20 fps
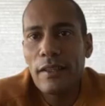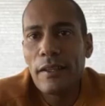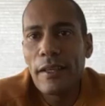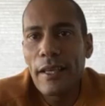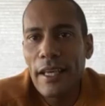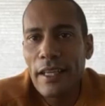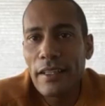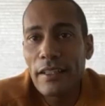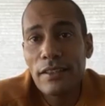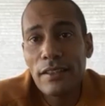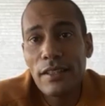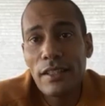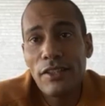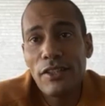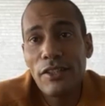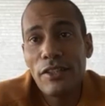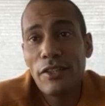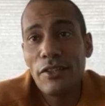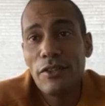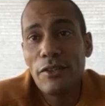and it's
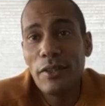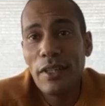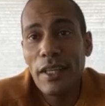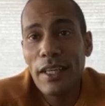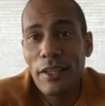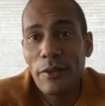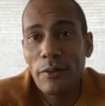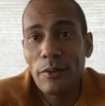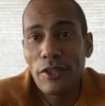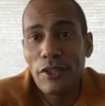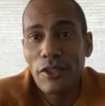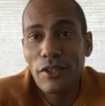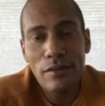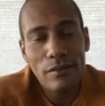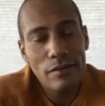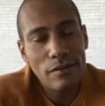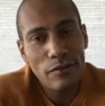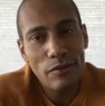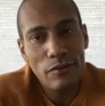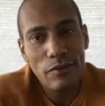teaching a new language,
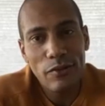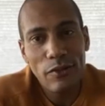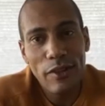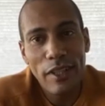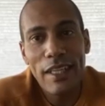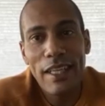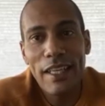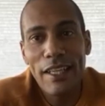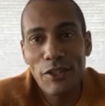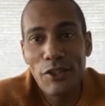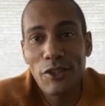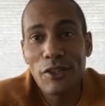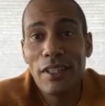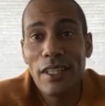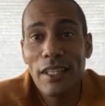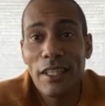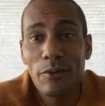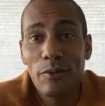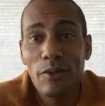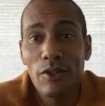financial
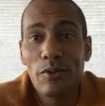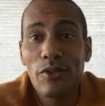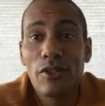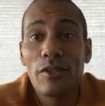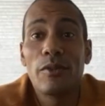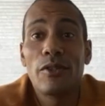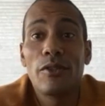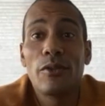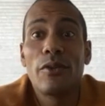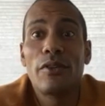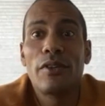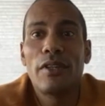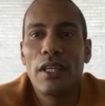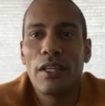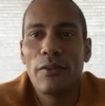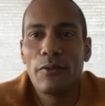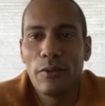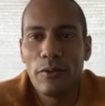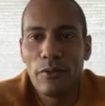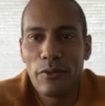language, which I'm so
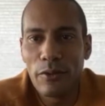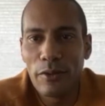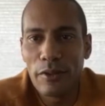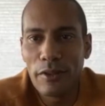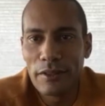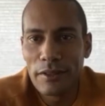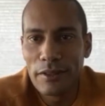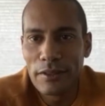thankful for.